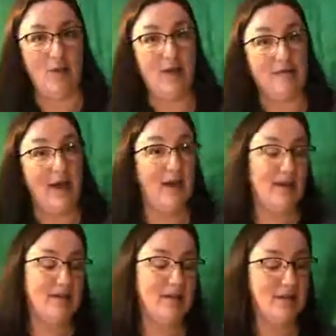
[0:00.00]
you have got
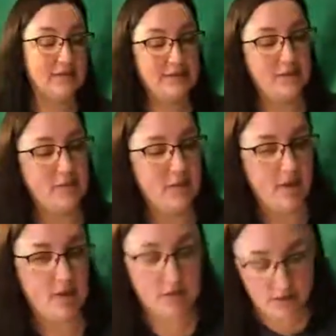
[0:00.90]
a custom
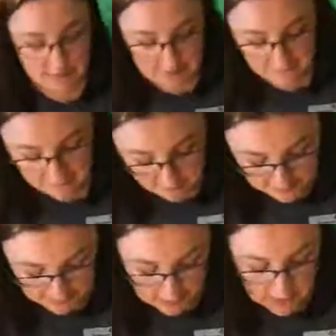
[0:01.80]
coaster set for
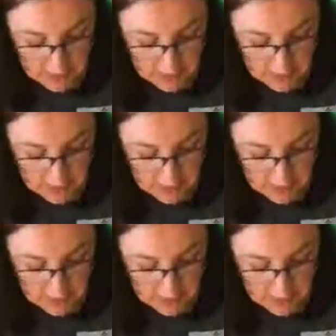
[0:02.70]
me.